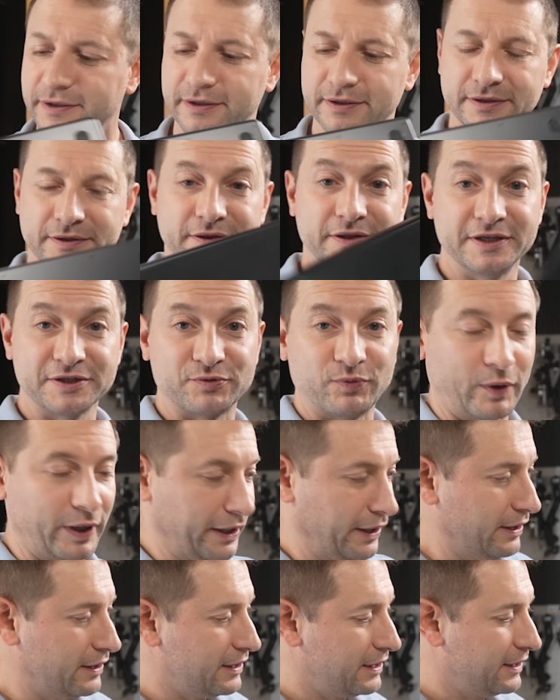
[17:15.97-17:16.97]
this one.
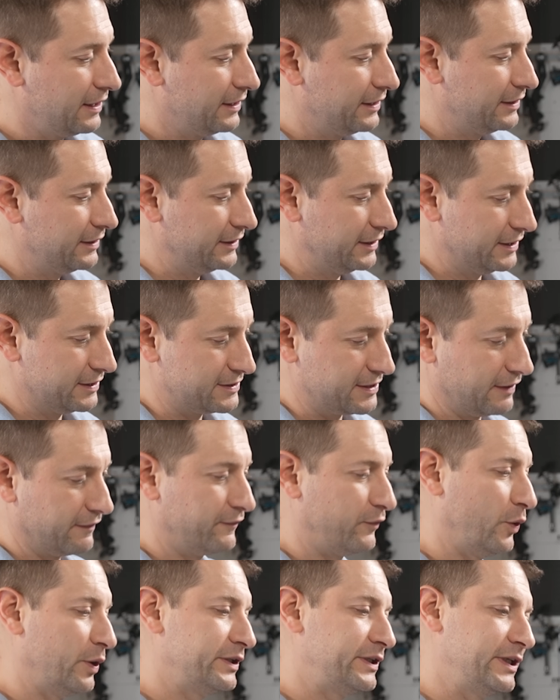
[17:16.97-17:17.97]
It's a
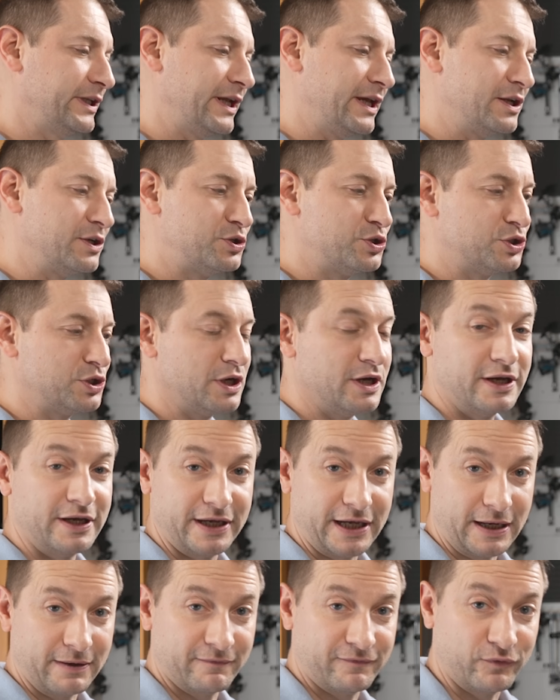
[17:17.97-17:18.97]
14 inch
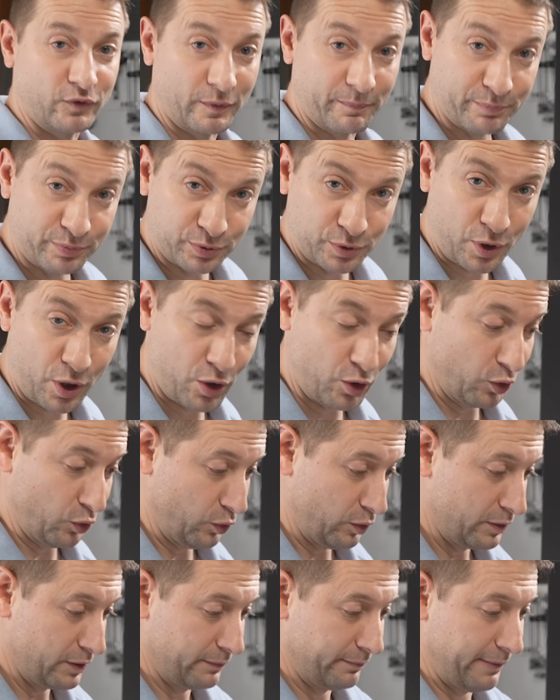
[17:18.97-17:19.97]
M4 Pro
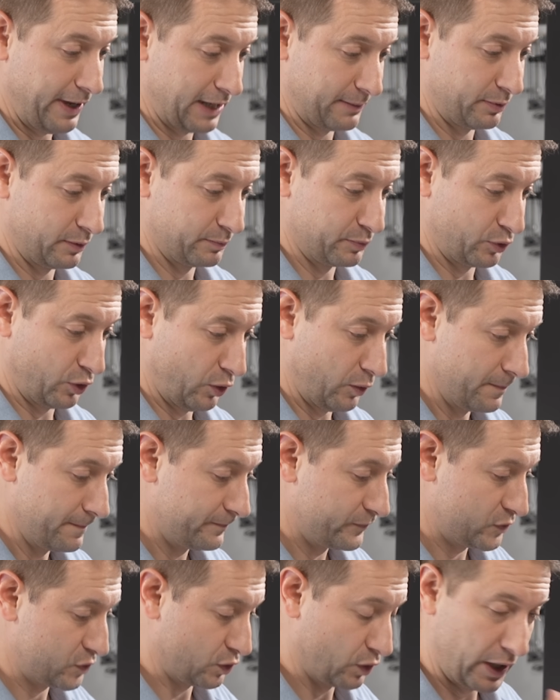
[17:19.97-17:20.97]
MacBook Pro.
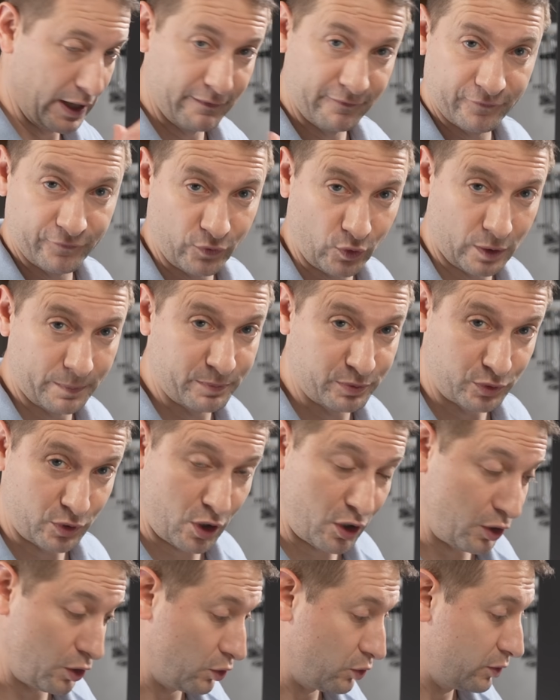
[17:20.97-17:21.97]
So M4
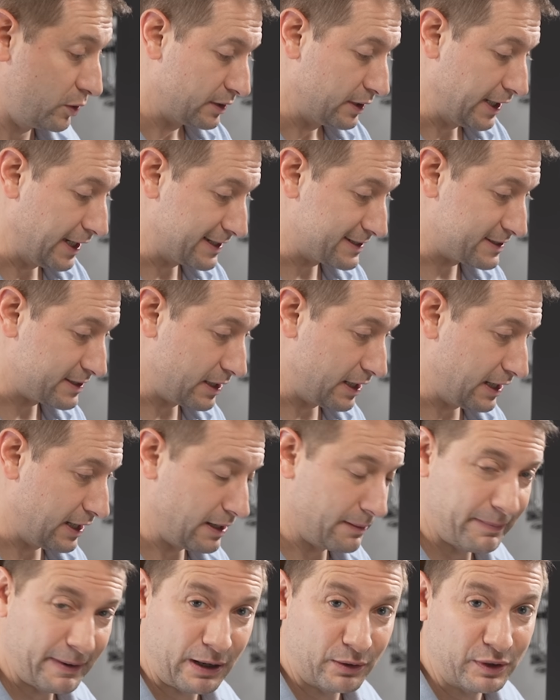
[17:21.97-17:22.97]
Pro has uh,
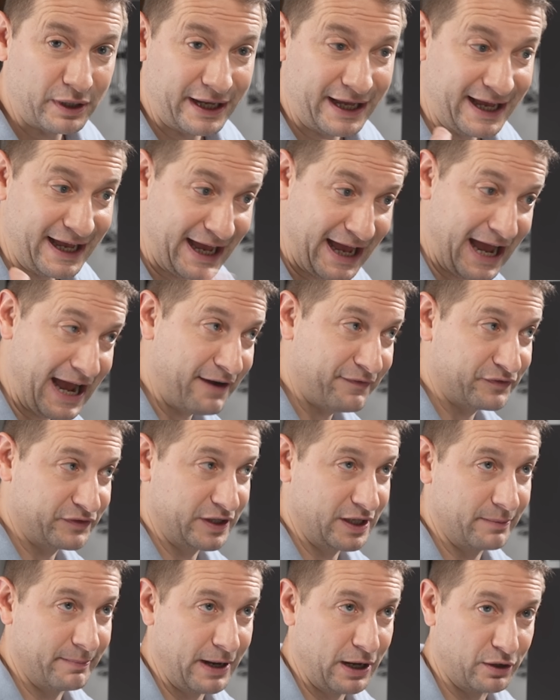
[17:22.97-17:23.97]
about half
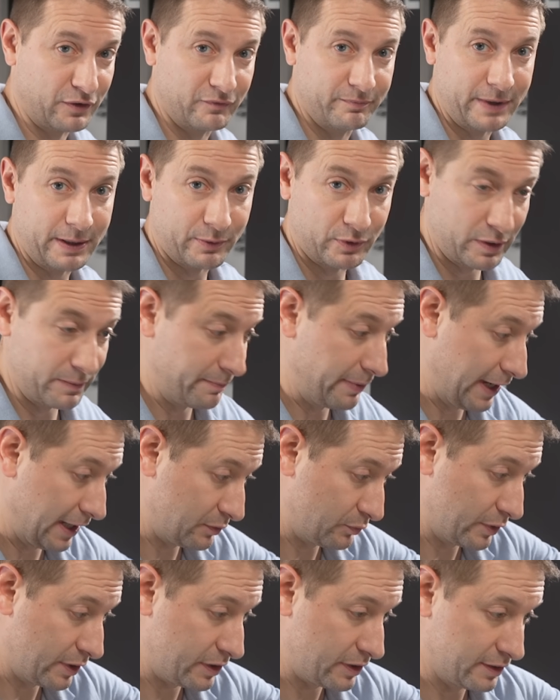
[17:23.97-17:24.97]
the amount of memory
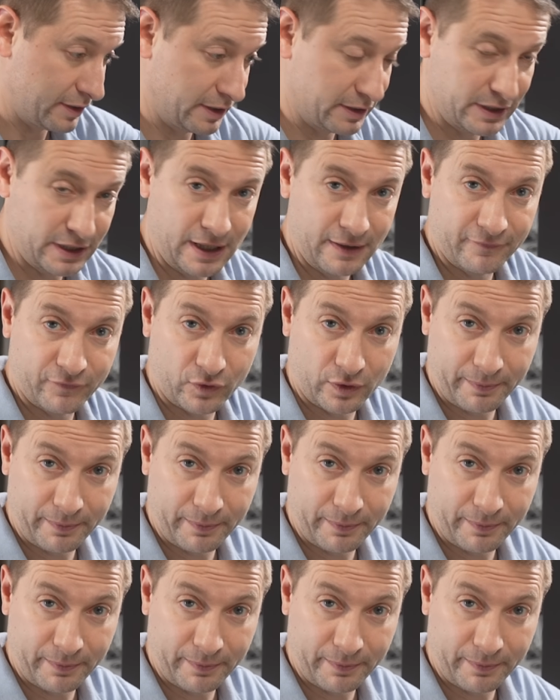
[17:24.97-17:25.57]
bandwidth than the M4